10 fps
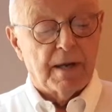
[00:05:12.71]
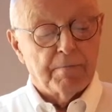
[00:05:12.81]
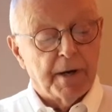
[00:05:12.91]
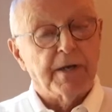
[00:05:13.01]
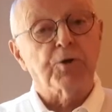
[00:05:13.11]

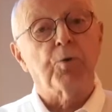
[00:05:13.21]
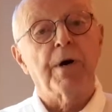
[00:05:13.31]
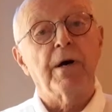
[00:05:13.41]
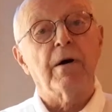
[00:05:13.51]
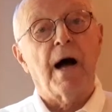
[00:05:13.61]
But it's
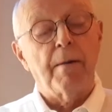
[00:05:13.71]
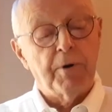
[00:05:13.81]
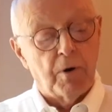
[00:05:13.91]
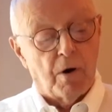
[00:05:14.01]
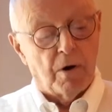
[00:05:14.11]
where I
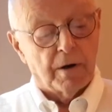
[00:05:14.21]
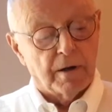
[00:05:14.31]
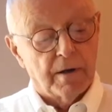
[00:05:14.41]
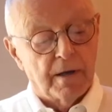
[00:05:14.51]
belong.